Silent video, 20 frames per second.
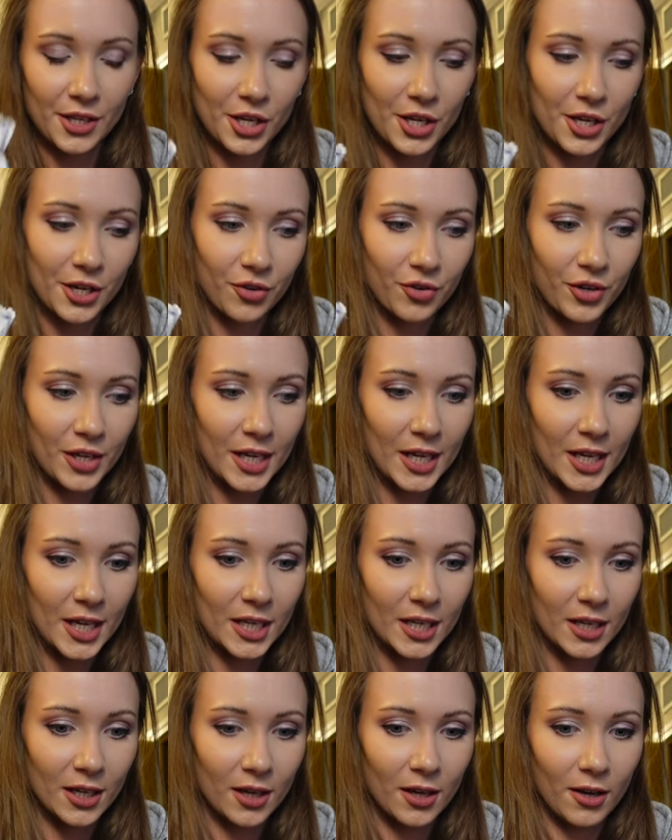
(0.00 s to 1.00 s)
here
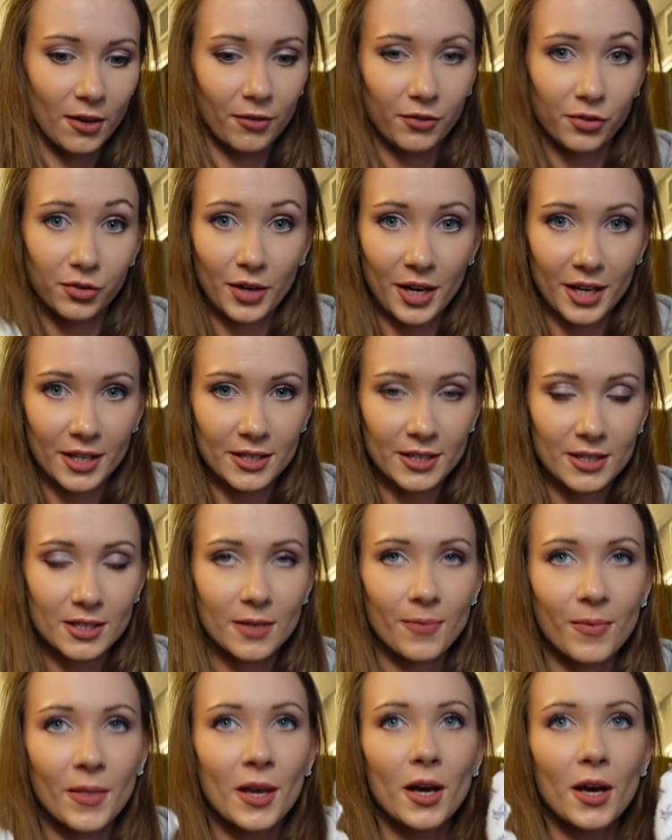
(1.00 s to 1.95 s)
in France,